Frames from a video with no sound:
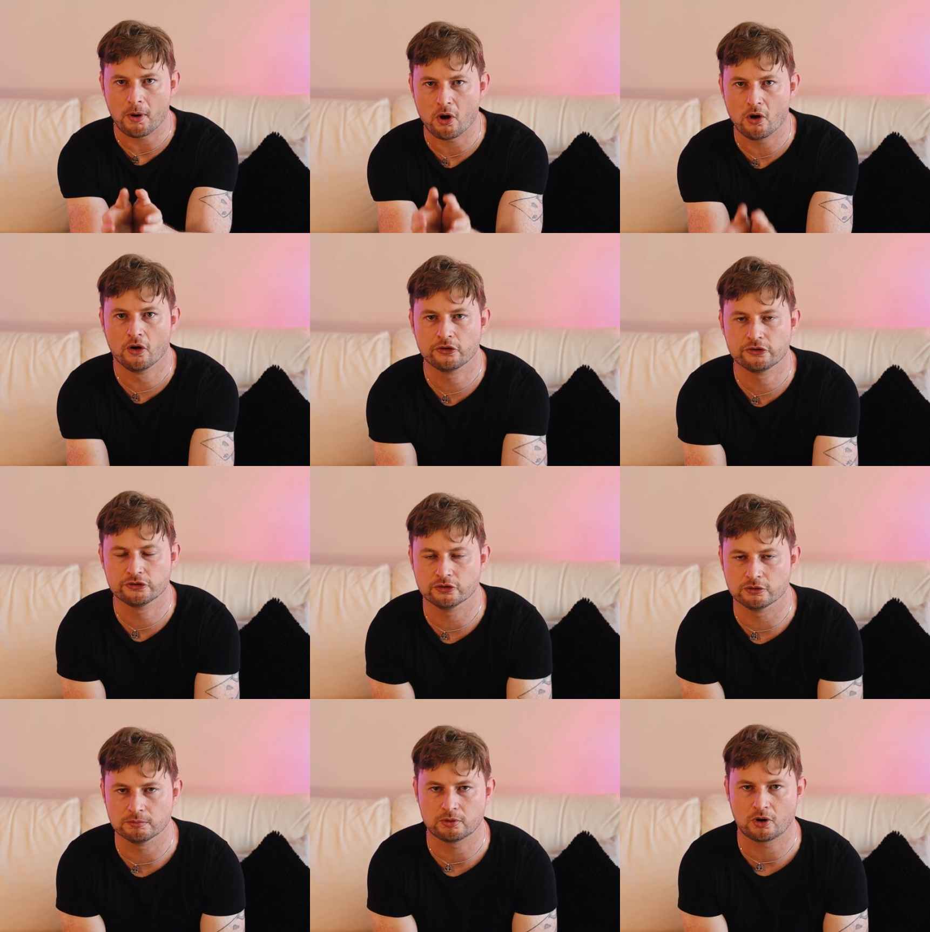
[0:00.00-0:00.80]

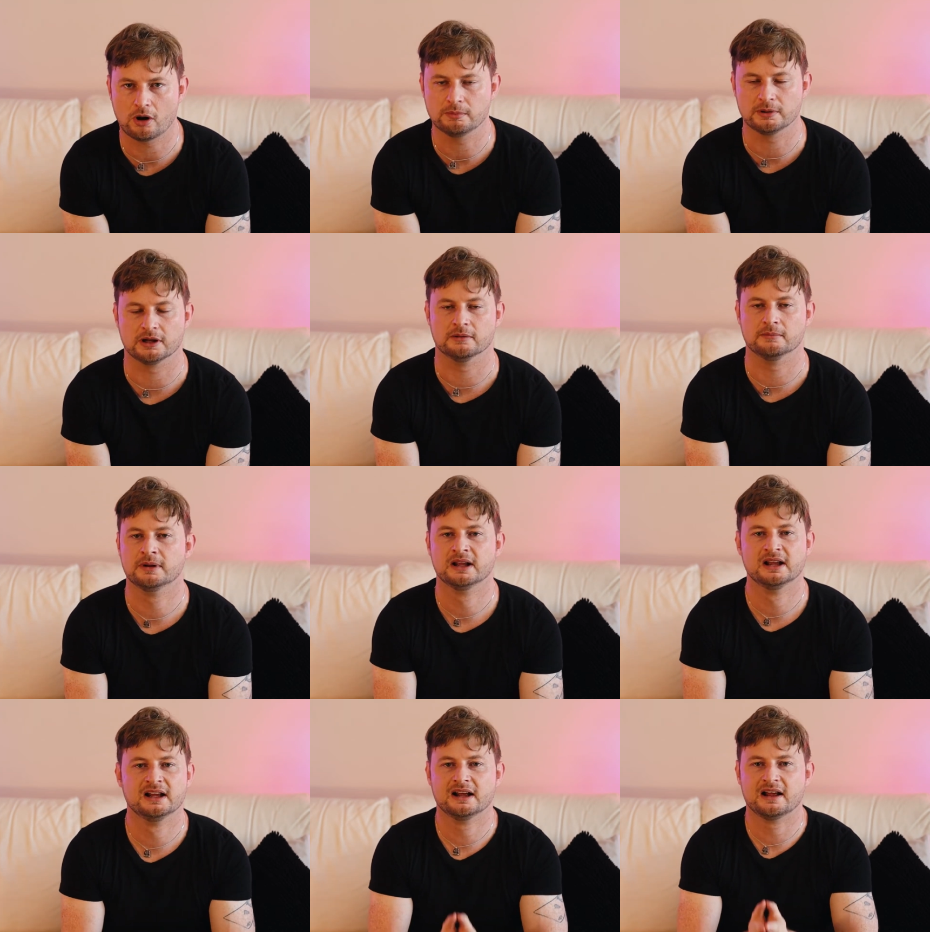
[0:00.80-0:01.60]
personal problem,
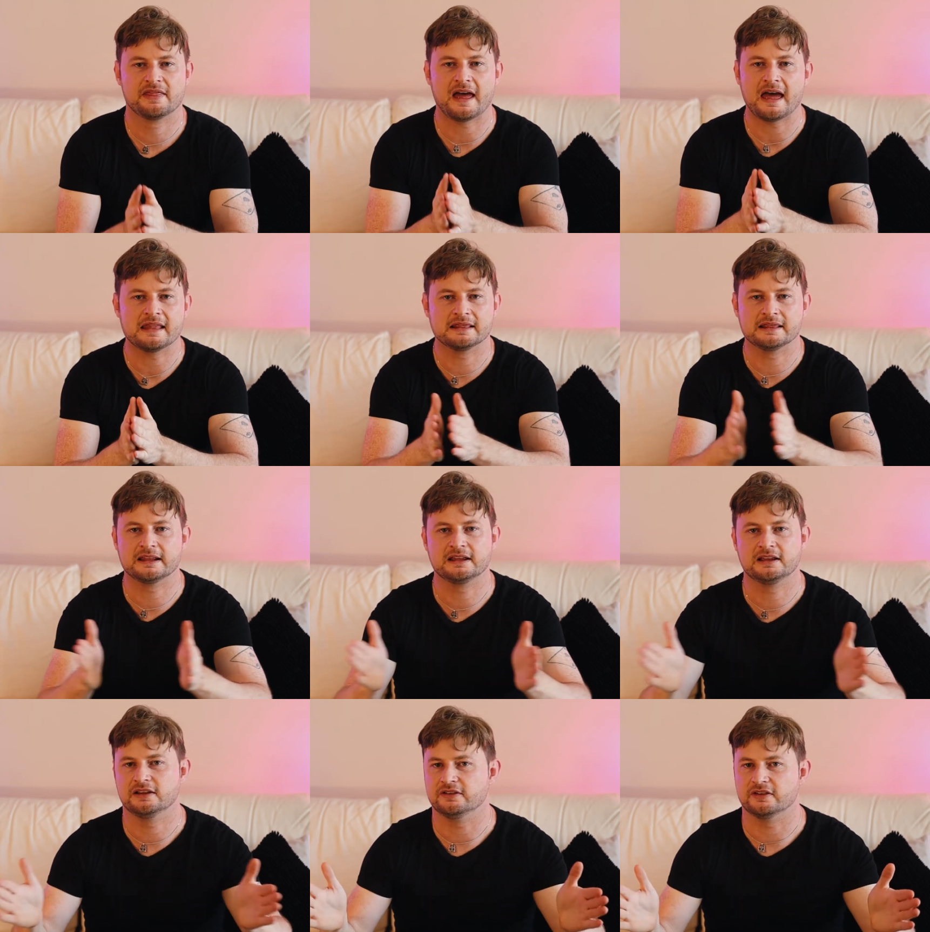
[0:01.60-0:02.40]
that
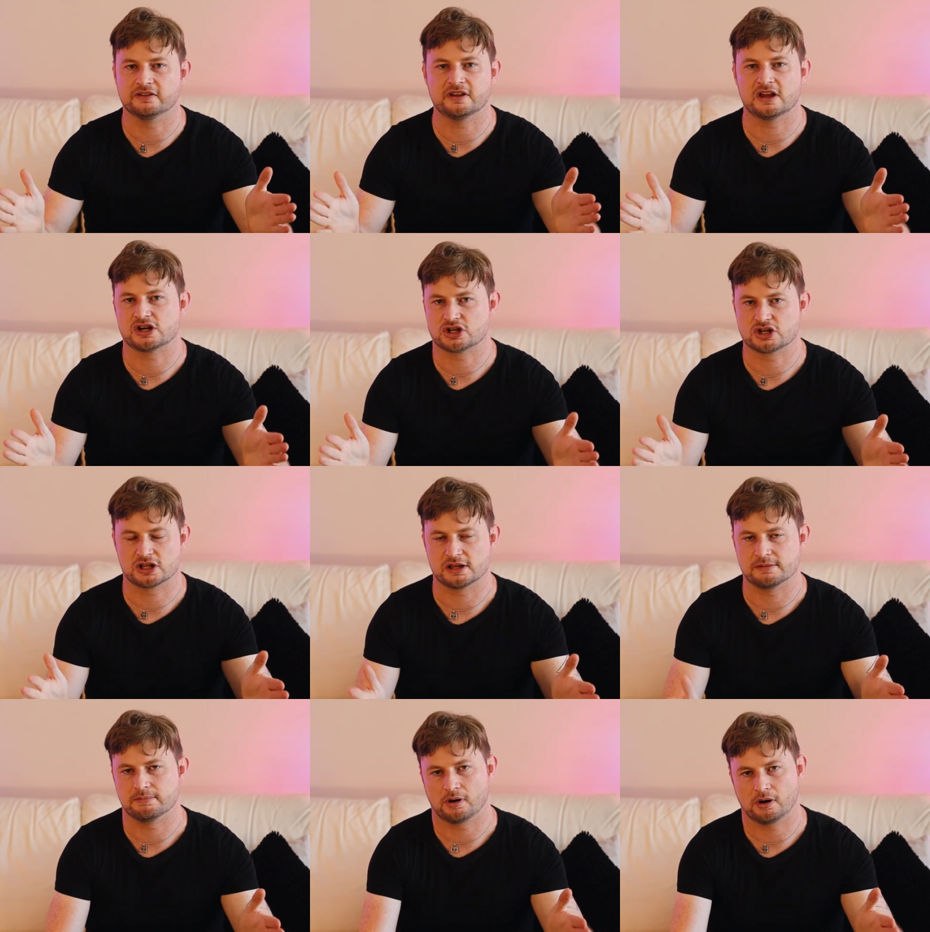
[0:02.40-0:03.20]
link is
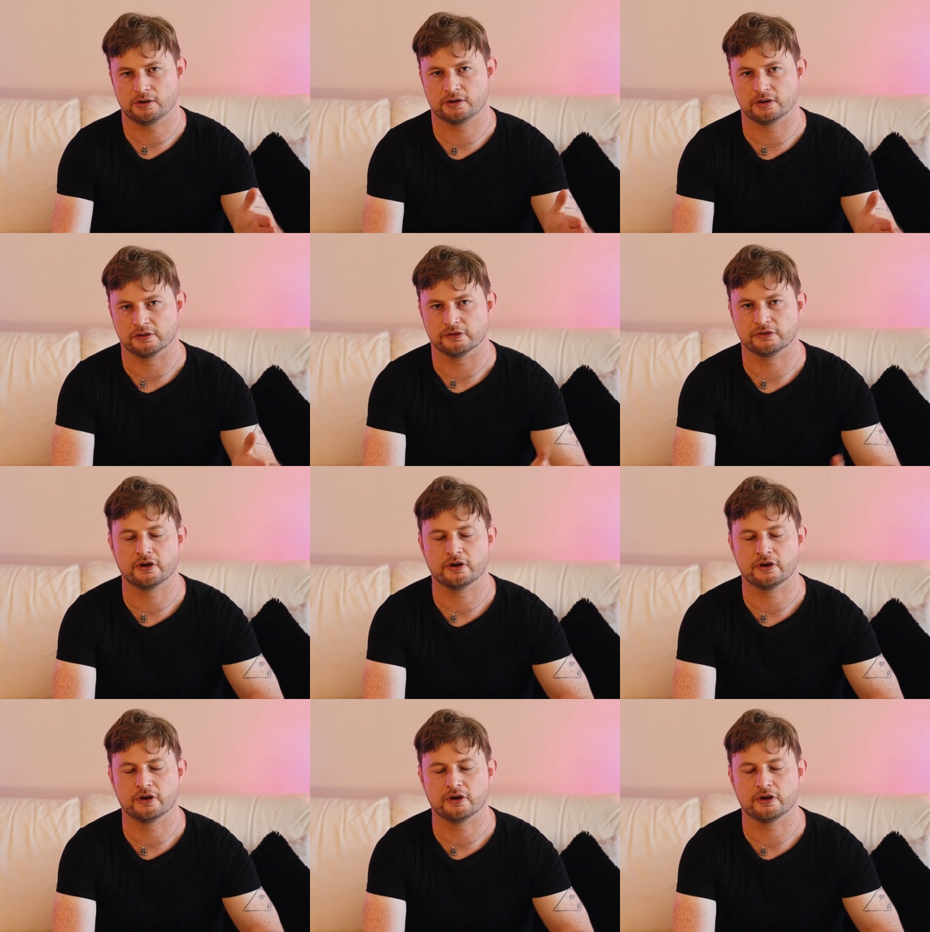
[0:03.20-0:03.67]
essentially broken.